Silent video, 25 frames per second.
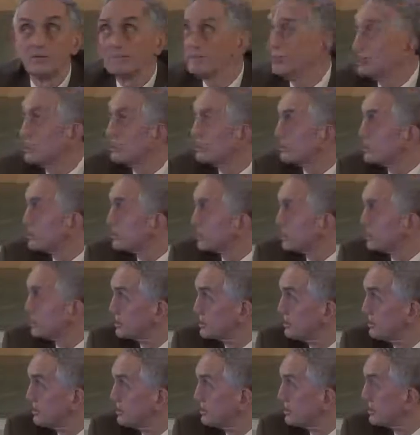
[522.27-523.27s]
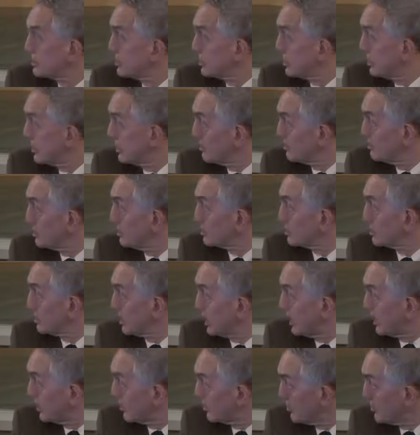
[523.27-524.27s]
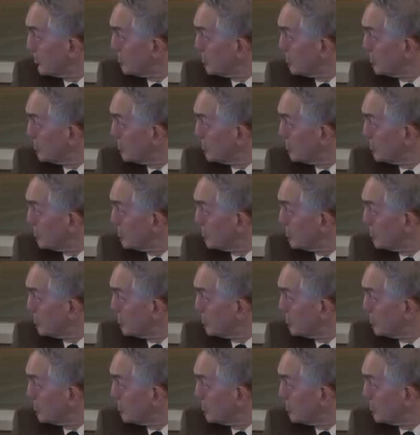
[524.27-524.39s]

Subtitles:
Because it's a simple thing about the error